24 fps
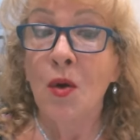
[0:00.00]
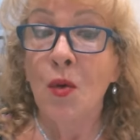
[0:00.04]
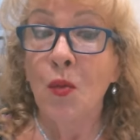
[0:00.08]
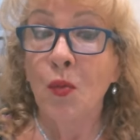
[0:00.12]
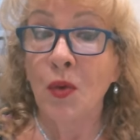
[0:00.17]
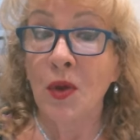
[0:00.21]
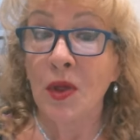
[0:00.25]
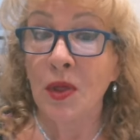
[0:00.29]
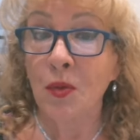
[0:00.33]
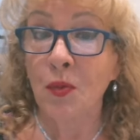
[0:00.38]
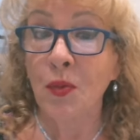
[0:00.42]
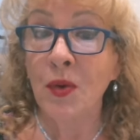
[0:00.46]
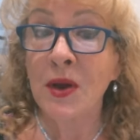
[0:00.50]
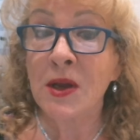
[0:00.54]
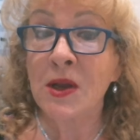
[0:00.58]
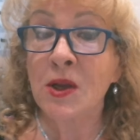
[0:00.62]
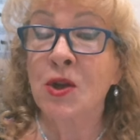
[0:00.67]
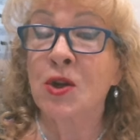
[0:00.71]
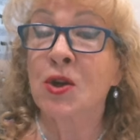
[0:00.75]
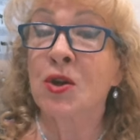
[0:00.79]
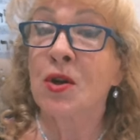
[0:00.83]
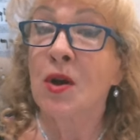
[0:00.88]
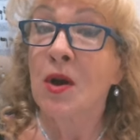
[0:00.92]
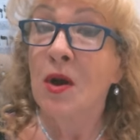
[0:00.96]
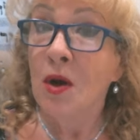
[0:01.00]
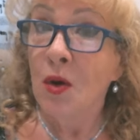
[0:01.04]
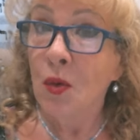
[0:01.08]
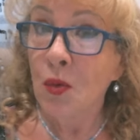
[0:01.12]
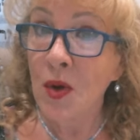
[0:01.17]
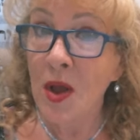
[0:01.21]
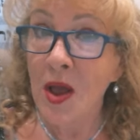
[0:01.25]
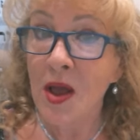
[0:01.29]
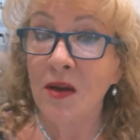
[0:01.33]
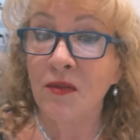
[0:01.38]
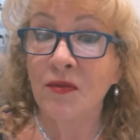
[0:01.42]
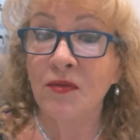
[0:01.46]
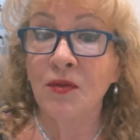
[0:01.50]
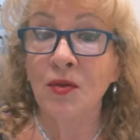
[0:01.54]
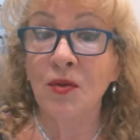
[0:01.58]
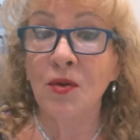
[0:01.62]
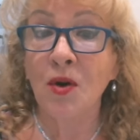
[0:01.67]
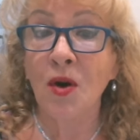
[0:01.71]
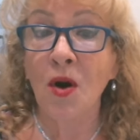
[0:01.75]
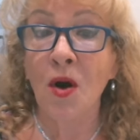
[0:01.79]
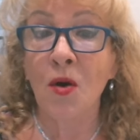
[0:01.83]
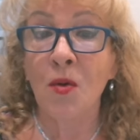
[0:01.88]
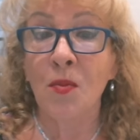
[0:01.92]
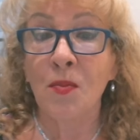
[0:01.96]
with which we have to
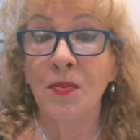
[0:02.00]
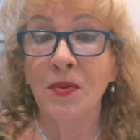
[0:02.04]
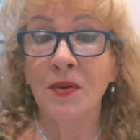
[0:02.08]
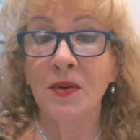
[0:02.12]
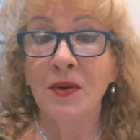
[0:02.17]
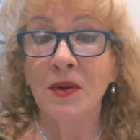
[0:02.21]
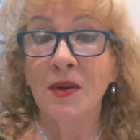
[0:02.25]
cope,